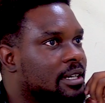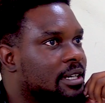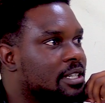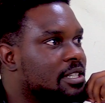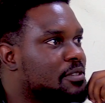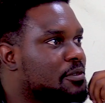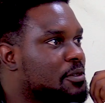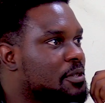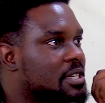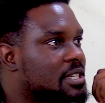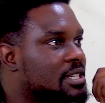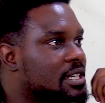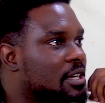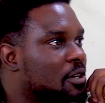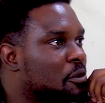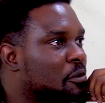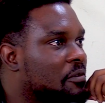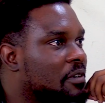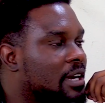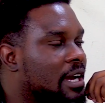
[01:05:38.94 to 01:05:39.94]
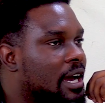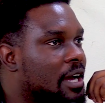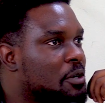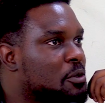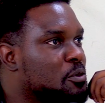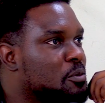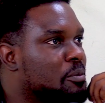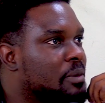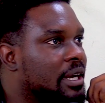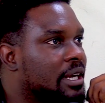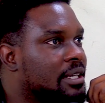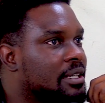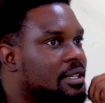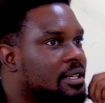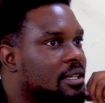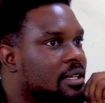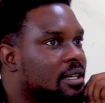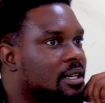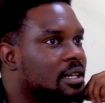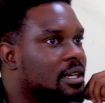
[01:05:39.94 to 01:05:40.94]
interview yesterday of a guy who made